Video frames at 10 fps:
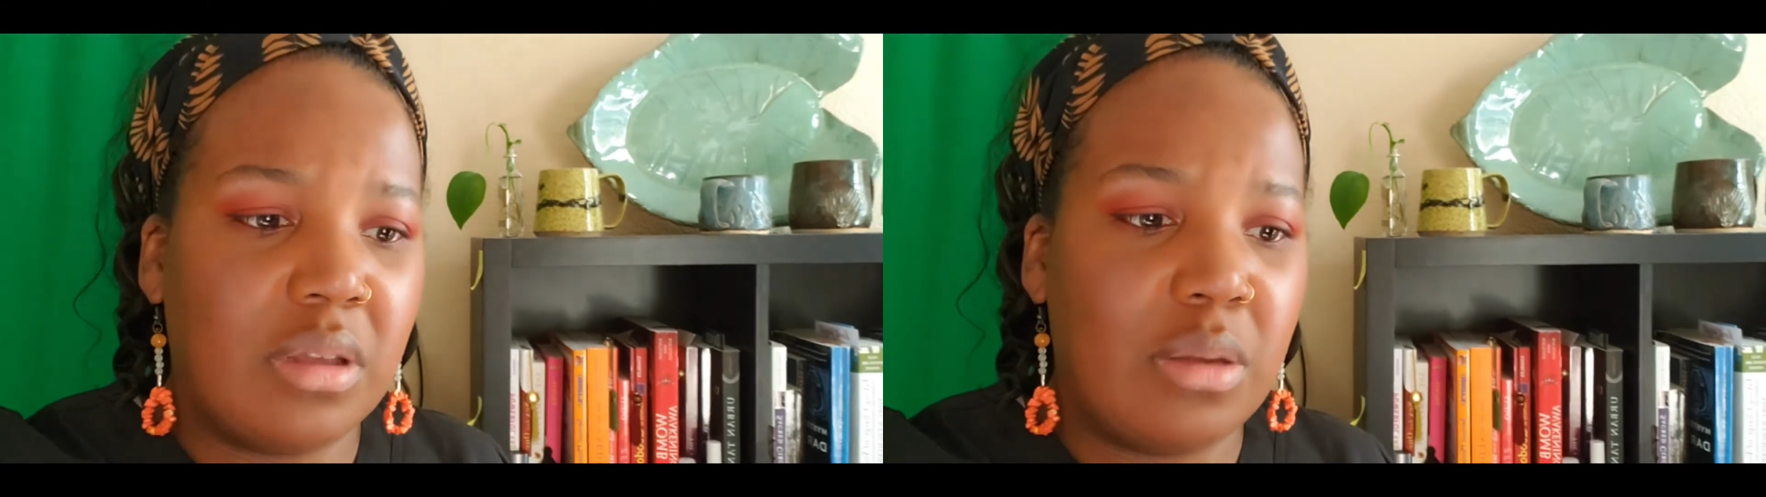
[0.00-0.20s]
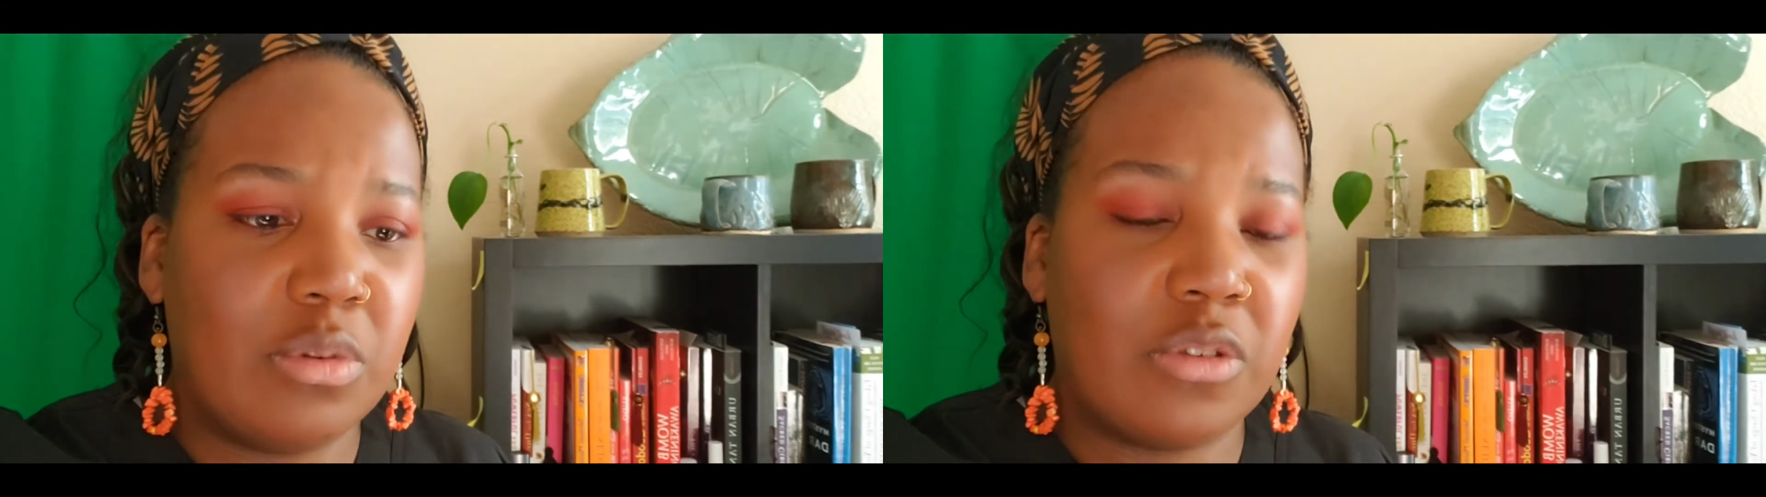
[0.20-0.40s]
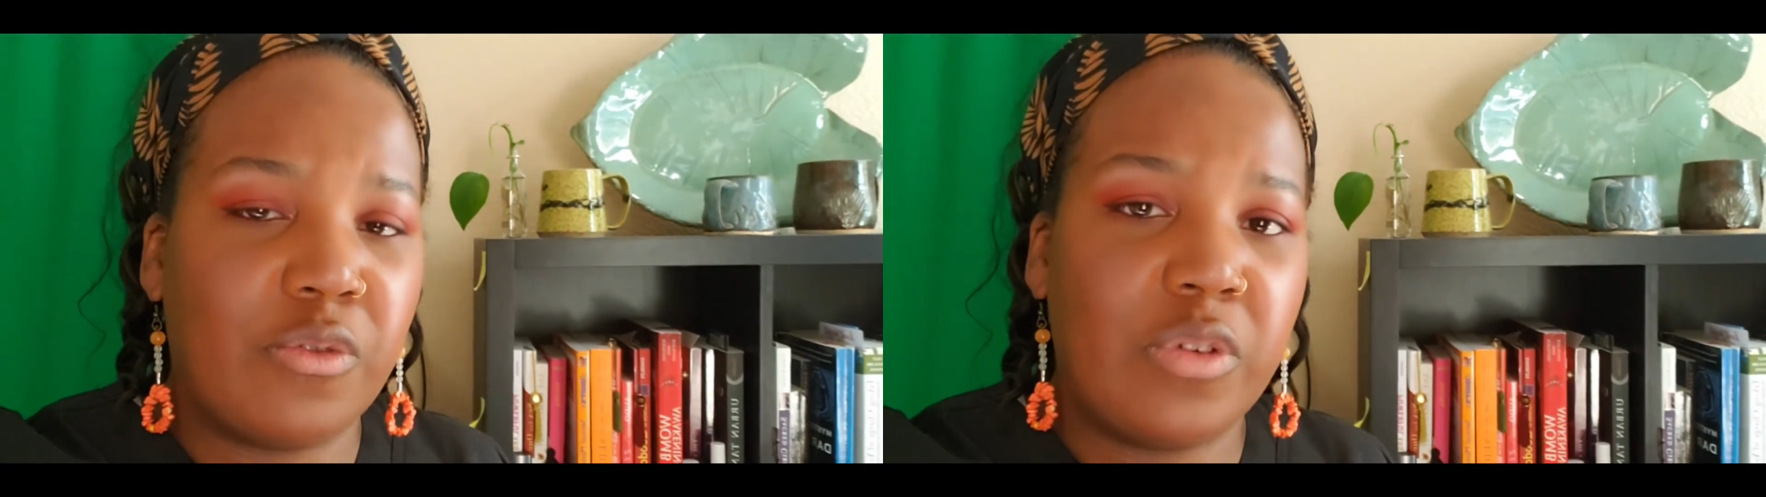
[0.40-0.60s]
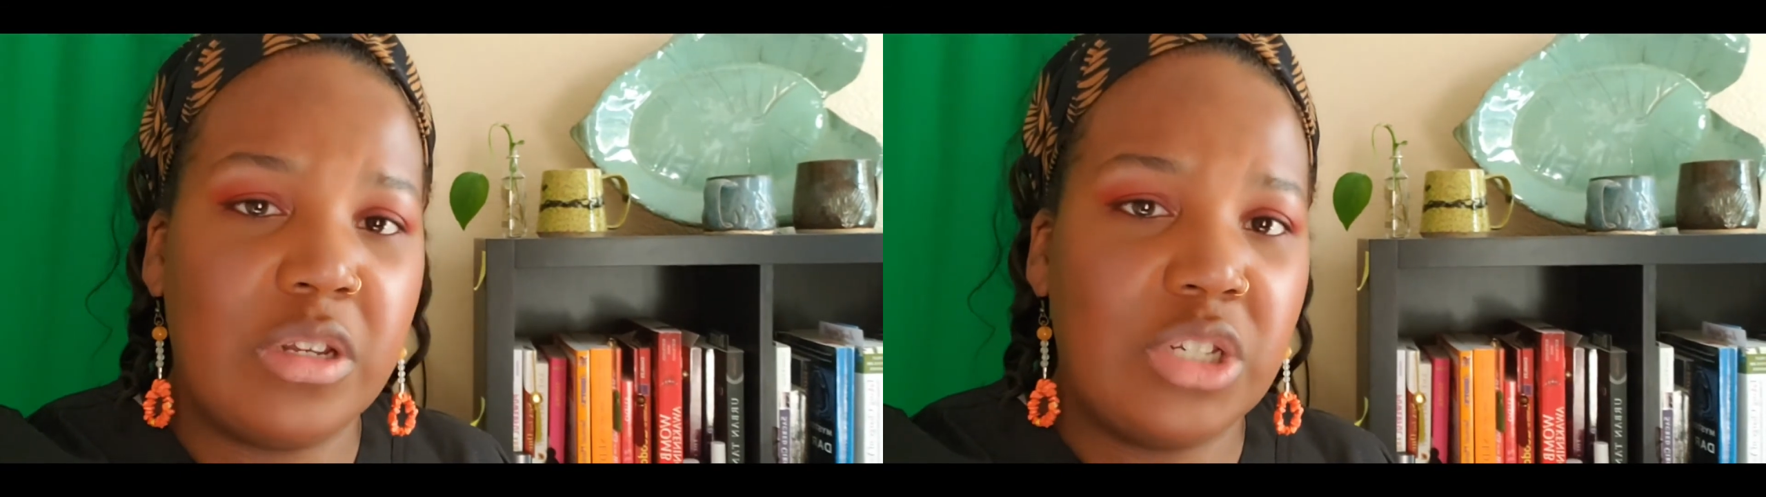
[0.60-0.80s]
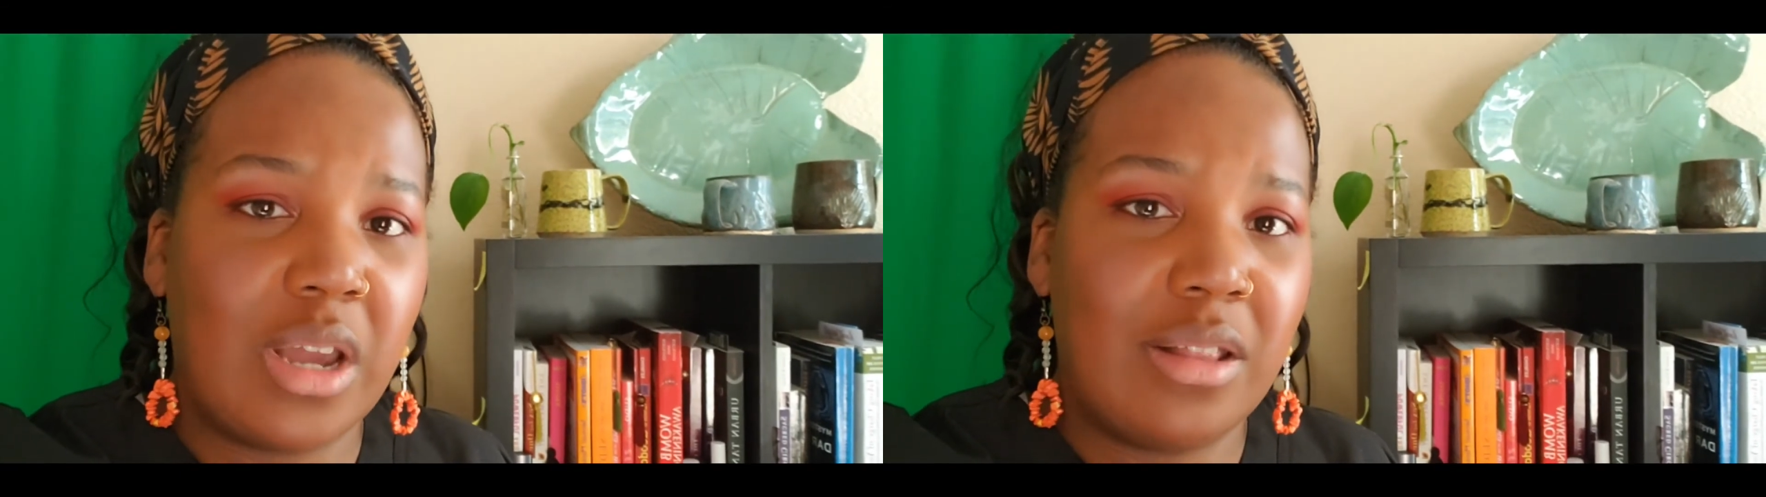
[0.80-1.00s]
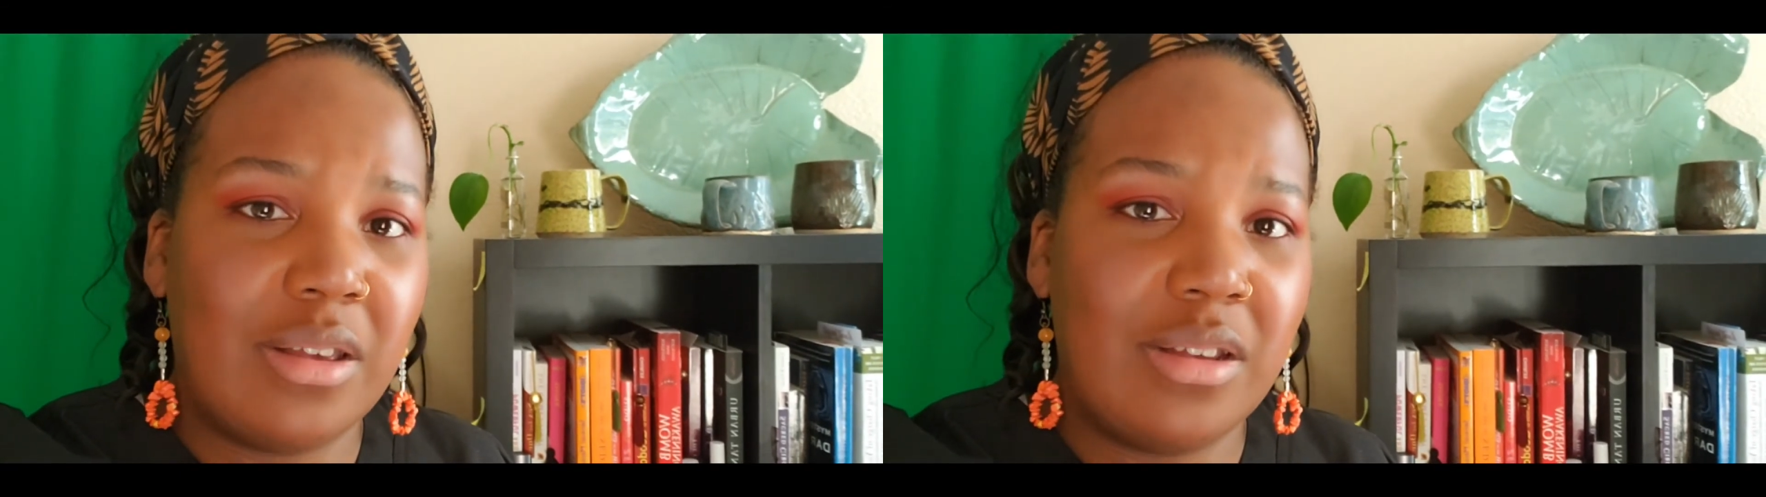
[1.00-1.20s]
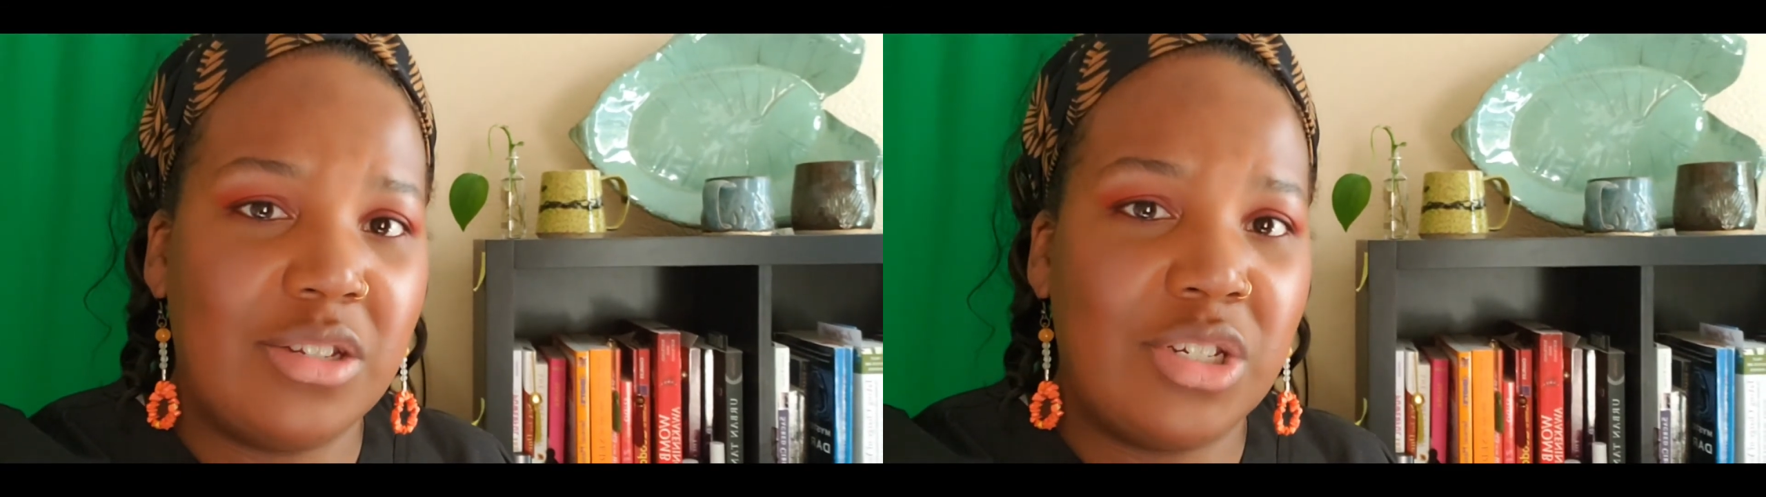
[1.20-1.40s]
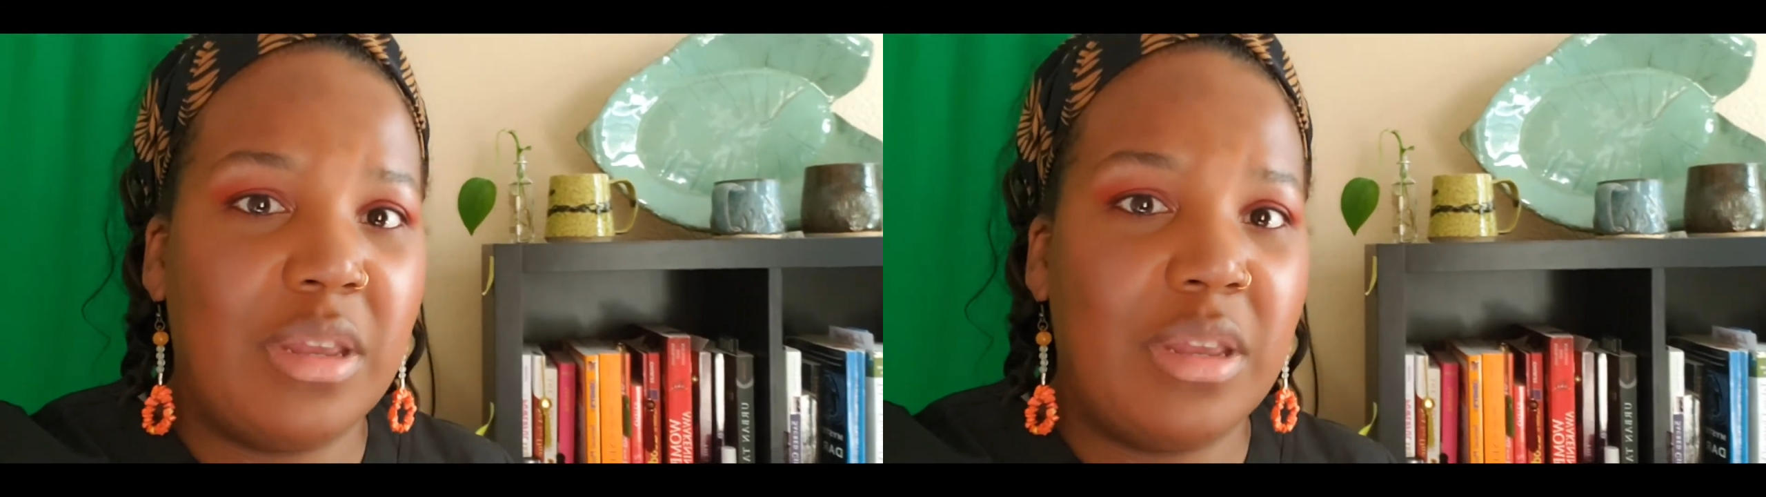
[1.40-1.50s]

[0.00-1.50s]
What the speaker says: It was a free challenge.